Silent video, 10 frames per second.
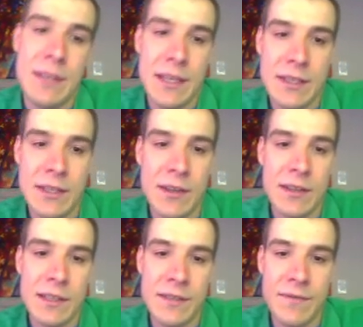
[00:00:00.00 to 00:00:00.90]
Like
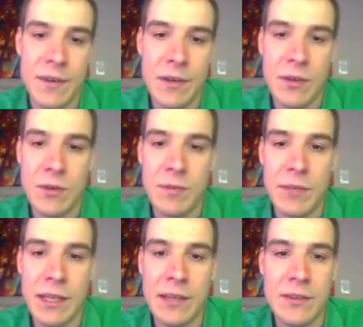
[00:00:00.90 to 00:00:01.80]
salt is very
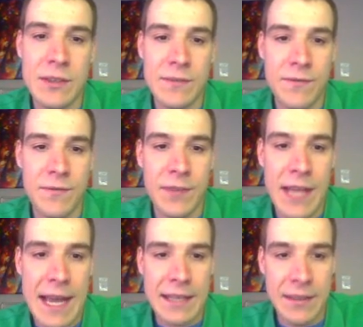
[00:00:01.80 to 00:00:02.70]
notably just flat.